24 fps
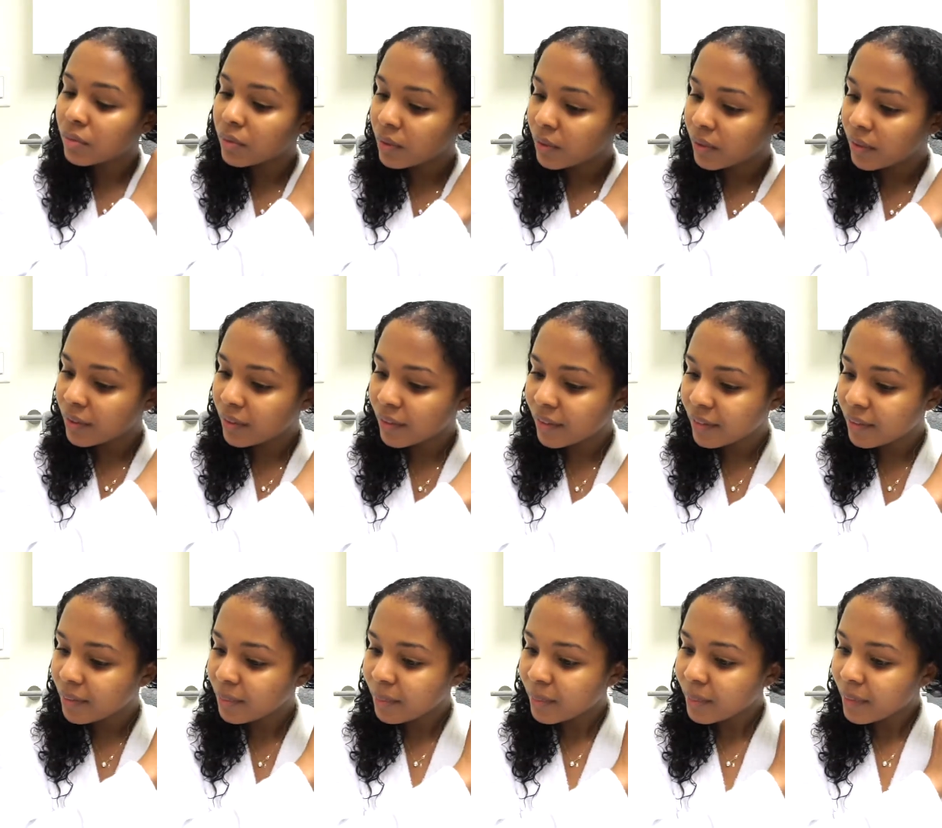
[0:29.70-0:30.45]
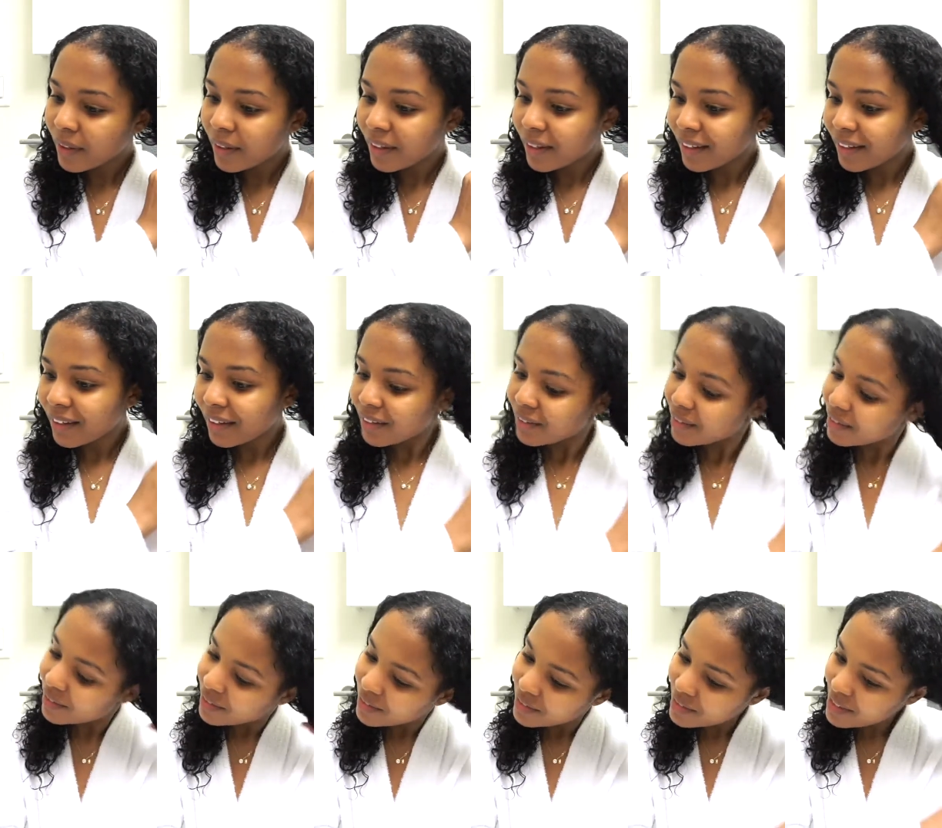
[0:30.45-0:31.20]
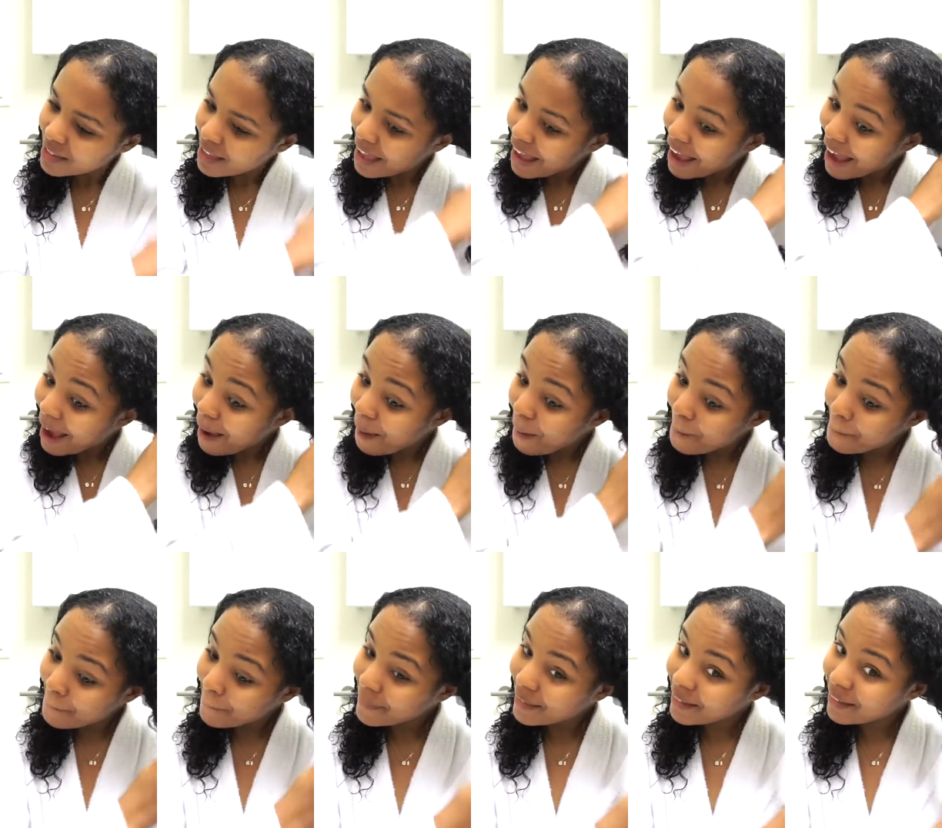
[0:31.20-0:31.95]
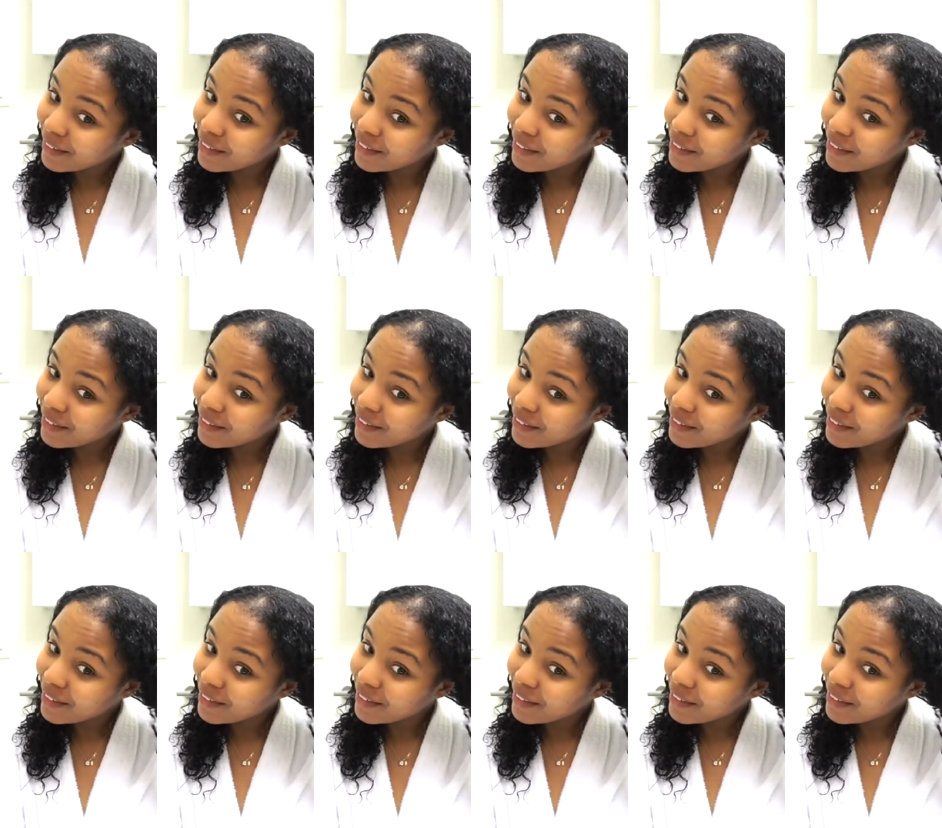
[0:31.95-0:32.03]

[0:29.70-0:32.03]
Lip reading: and I sectioned it into two.